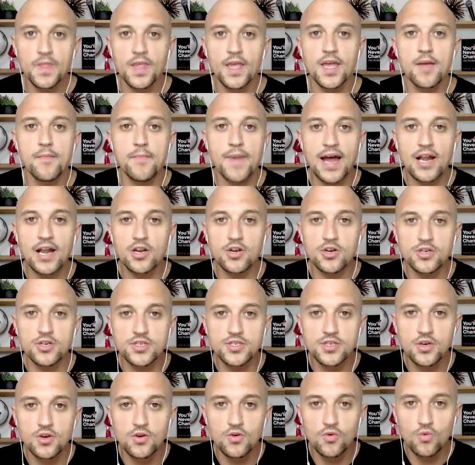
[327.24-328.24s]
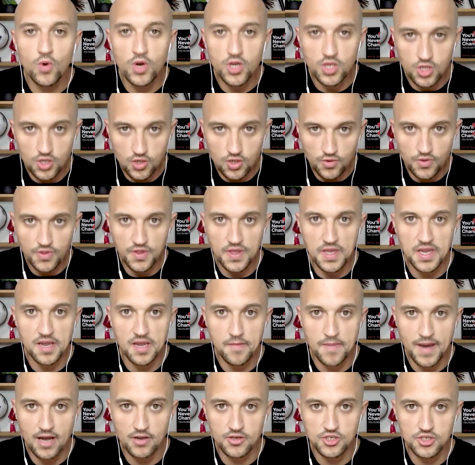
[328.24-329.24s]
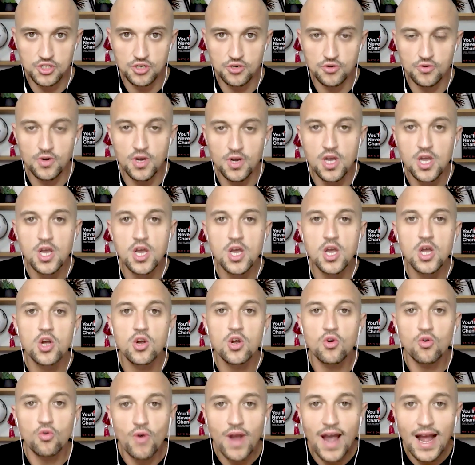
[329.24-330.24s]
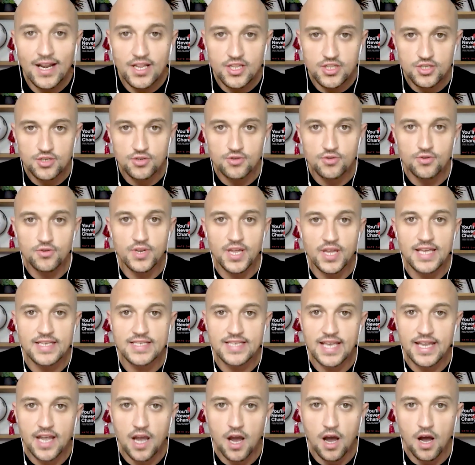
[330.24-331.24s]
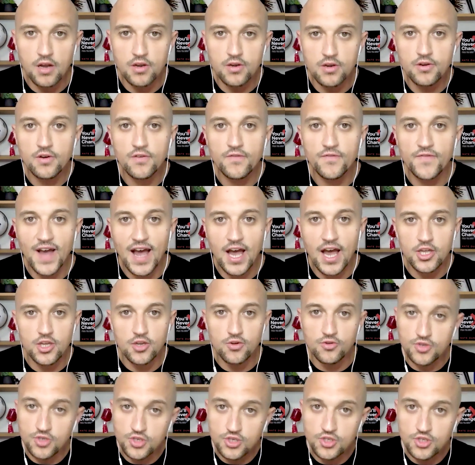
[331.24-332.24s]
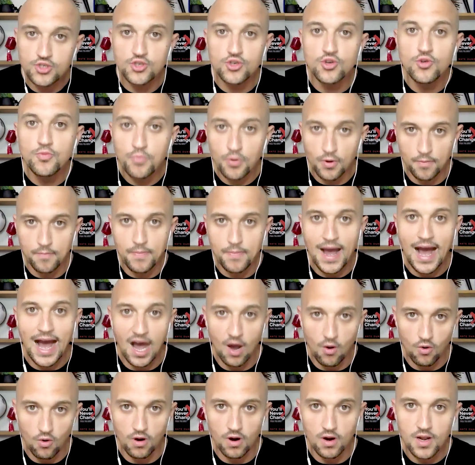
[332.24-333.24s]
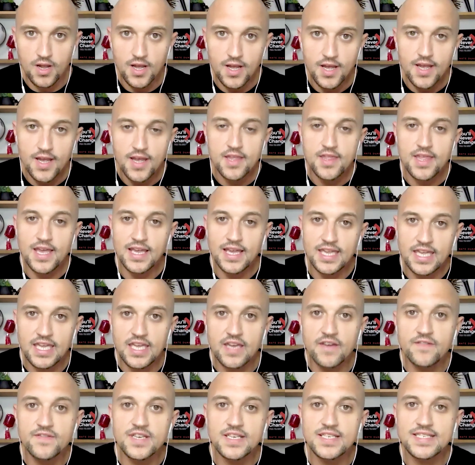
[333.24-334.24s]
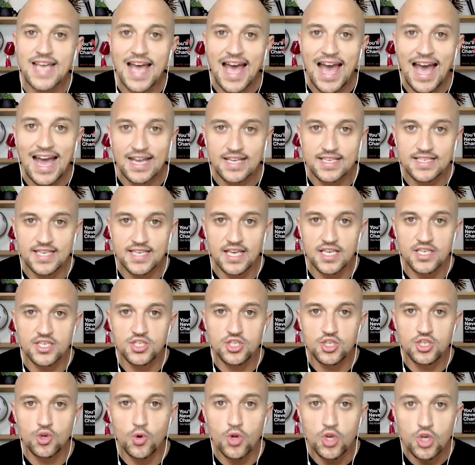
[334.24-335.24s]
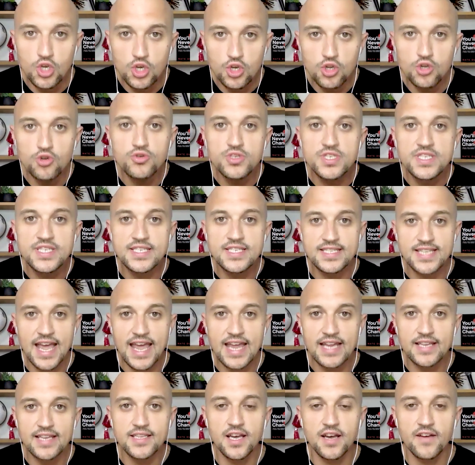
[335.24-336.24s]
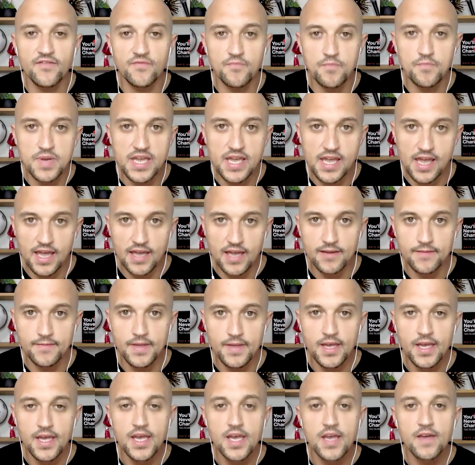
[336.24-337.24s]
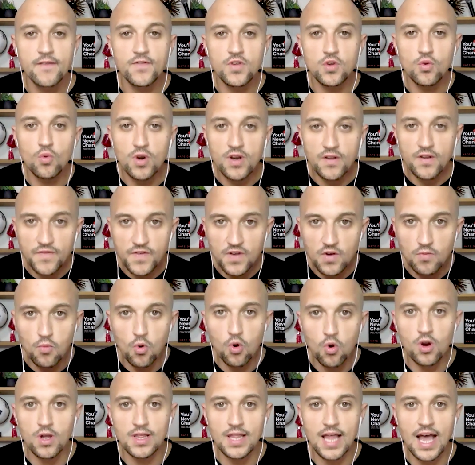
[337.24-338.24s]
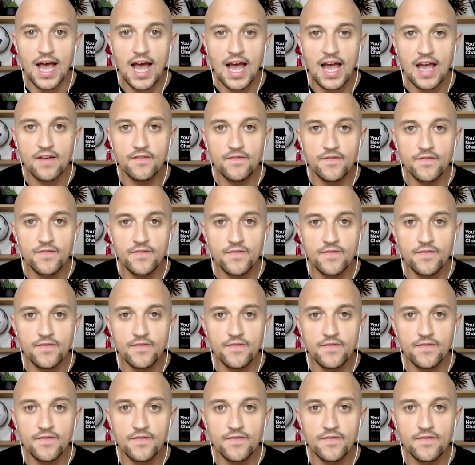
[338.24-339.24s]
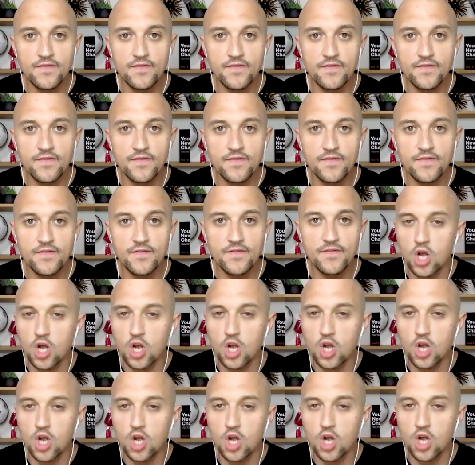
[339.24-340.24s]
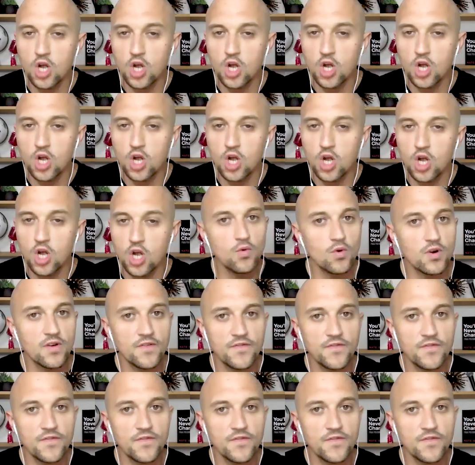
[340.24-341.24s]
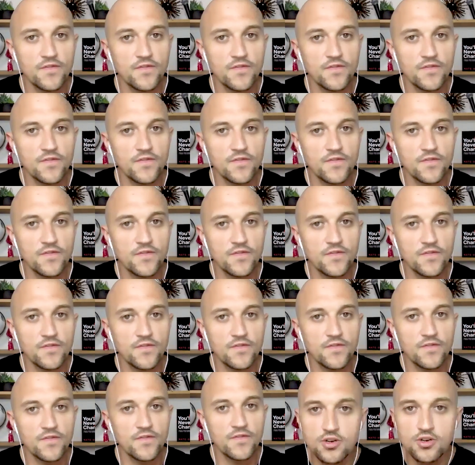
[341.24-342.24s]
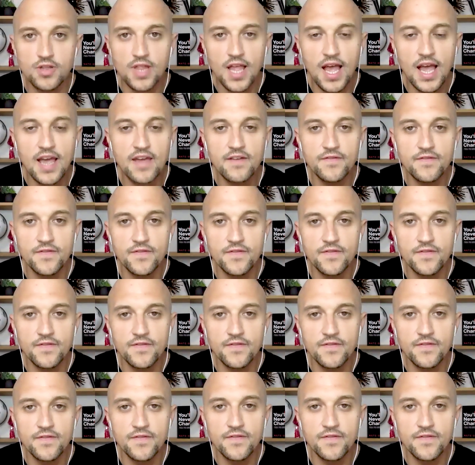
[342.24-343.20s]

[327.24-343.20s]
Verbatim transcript: it matters what you think about you. Gratitude is a undervalued superpower that gives us access to a new state of being. If you want to feel more alive, if you want to feel like you have more contribution, if you want to feel like there's more peace in your life,